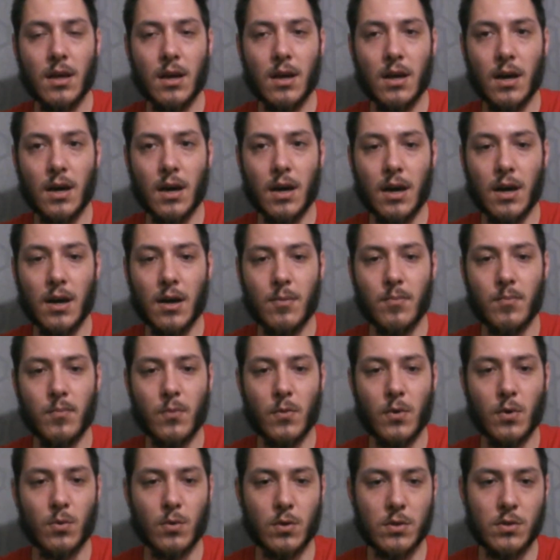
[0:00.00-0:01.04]

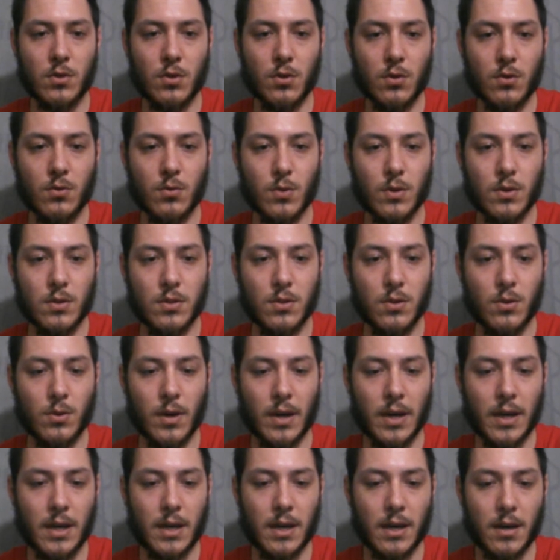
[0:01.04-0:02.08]
What we'll do is we'll do
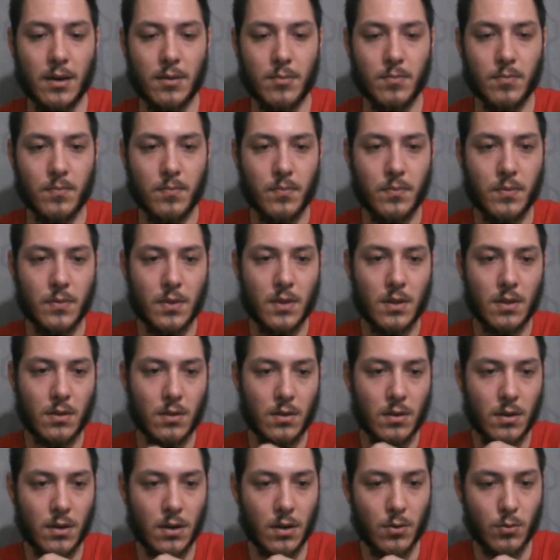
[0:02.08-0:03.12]

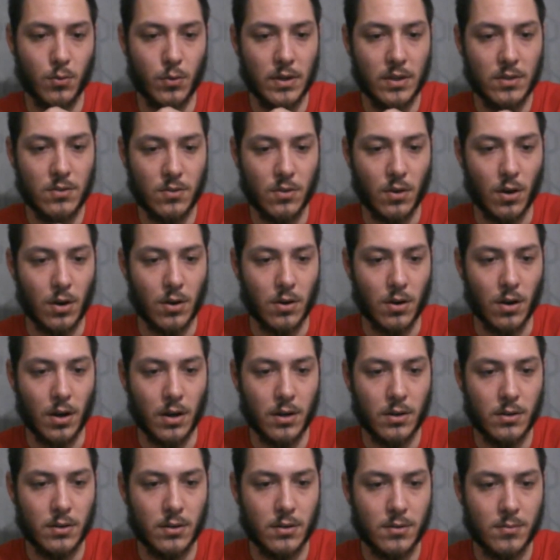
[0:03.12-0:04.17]
a restart on
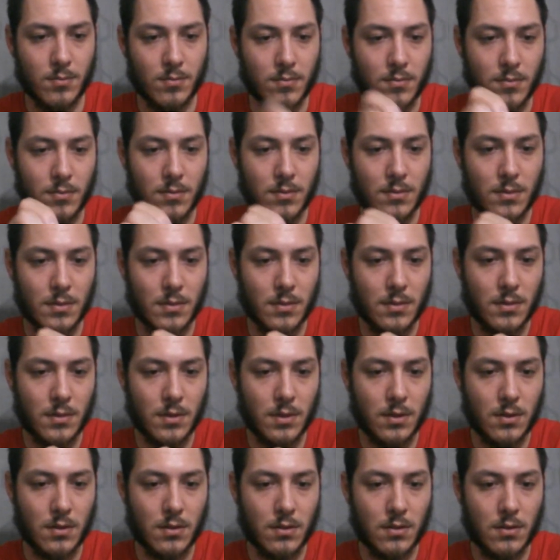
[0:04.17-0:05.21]
her,
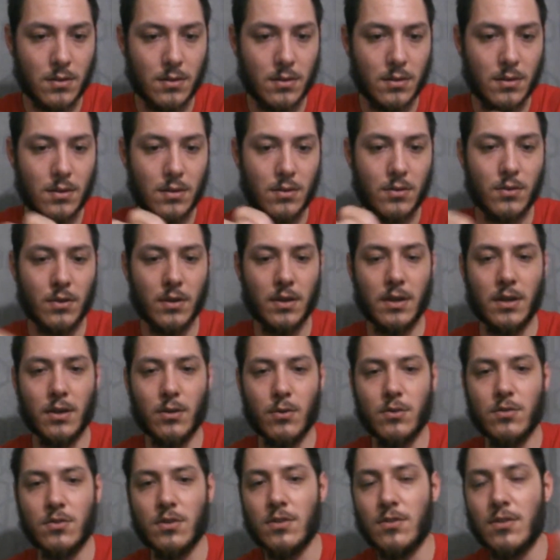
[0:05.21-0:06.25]
so you can hear
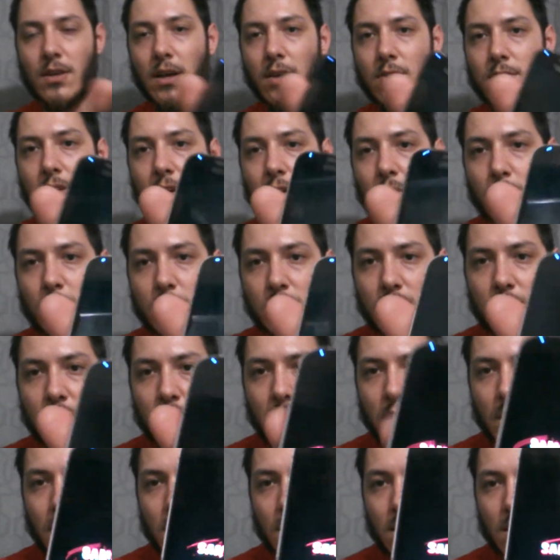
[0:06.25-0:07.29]
what she sounds like when
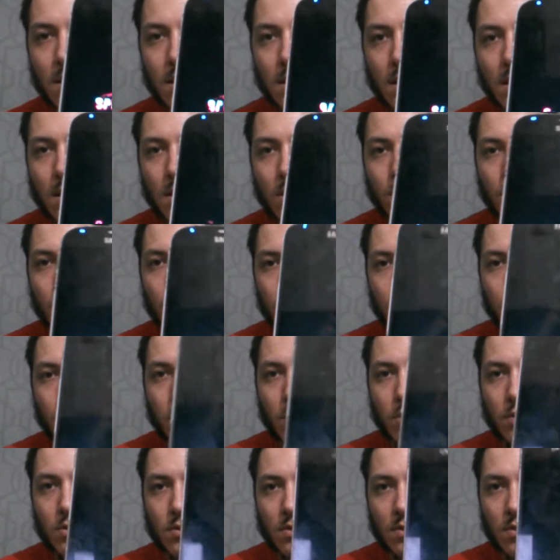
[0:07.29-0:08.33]
she
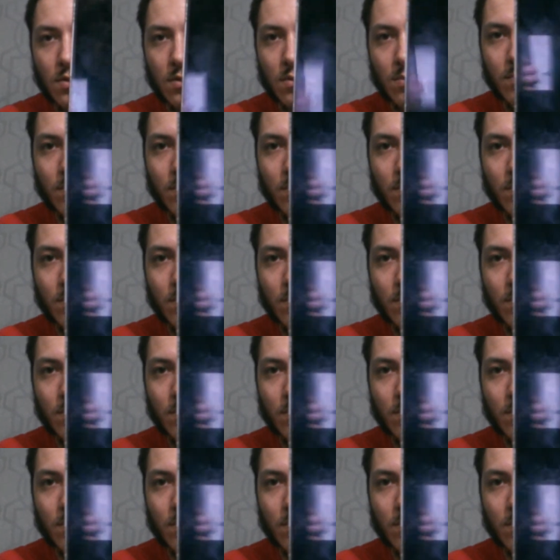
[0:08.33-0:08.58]
reboots.